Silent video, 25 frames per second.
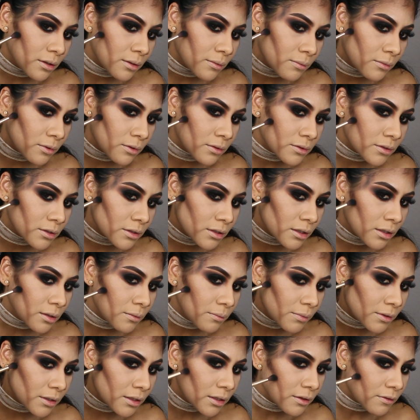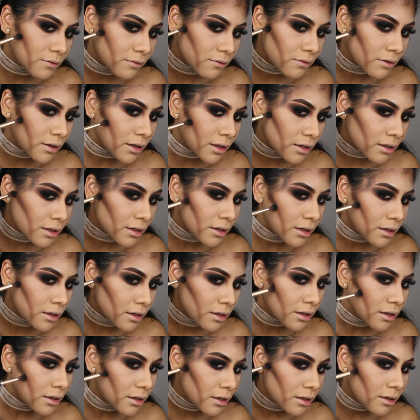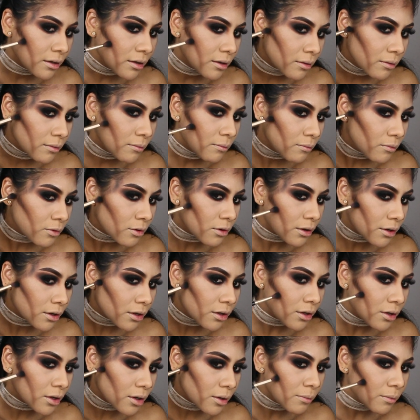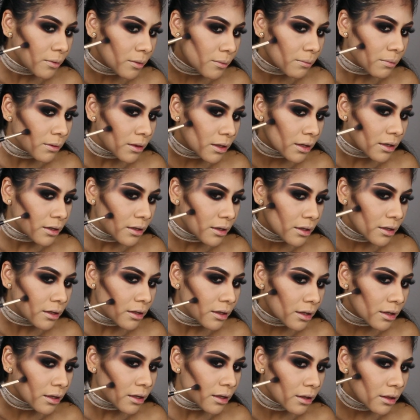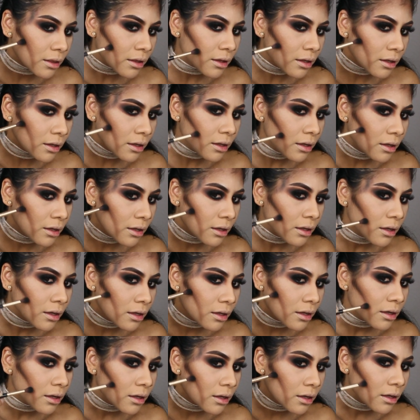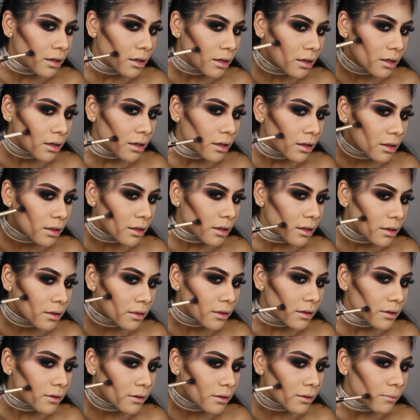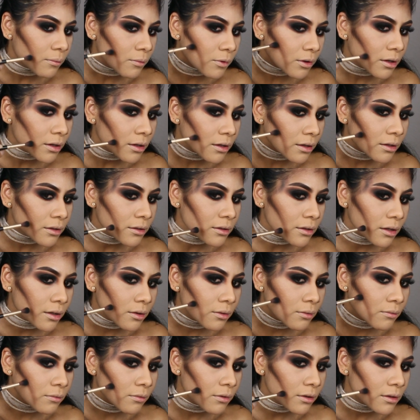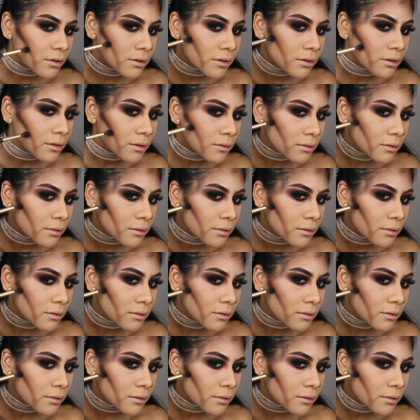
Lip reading: I'm also going to be defining more here, but blending lightly like this and bringing it downwards.